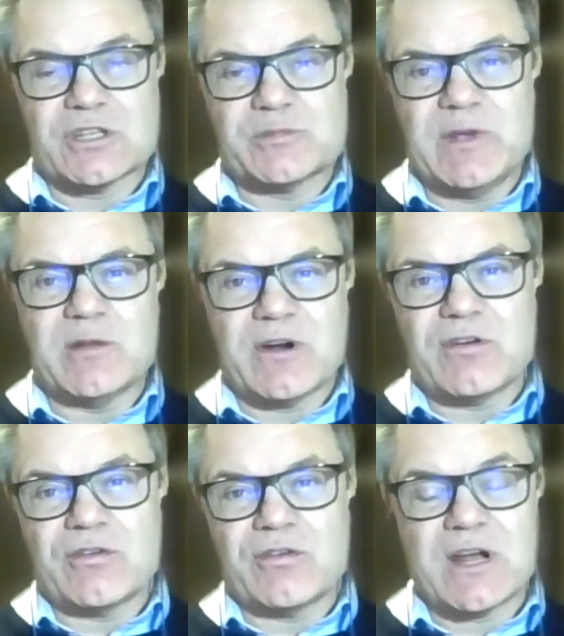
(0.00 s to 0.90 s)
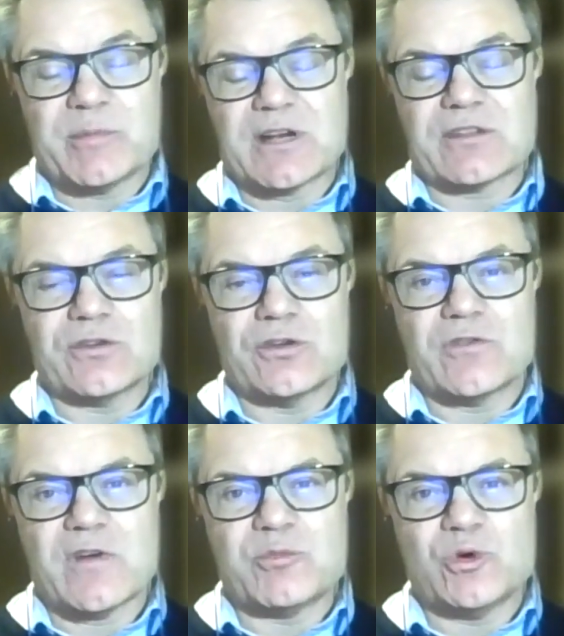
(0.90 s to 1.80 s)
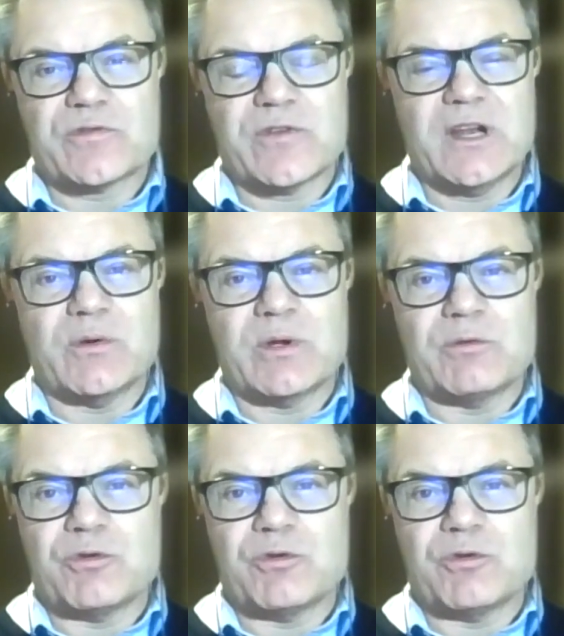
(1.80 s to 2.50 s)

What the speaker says: So it's been around about a third of our portfolio.